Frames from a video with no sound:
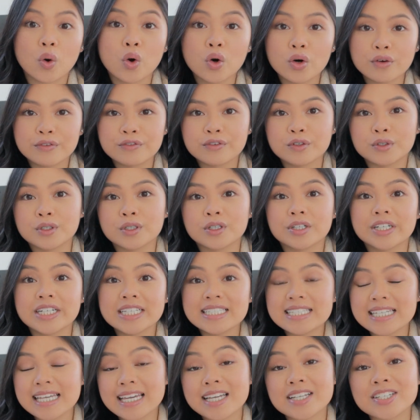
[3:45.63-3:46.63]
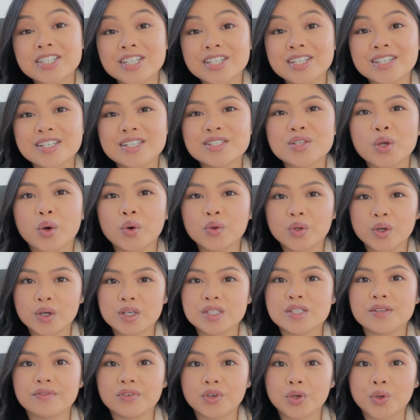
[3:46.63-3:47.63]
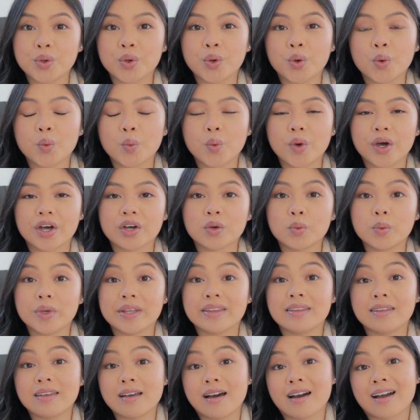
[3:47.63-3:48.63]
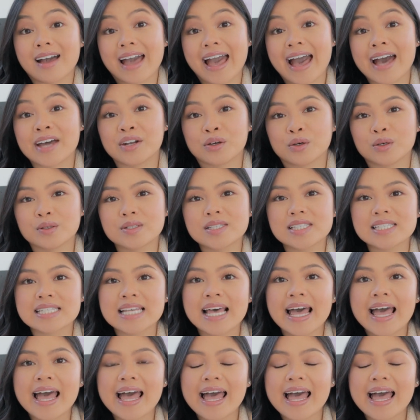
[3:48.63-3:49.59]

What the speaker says: or for teachers or those of you who work with young adults,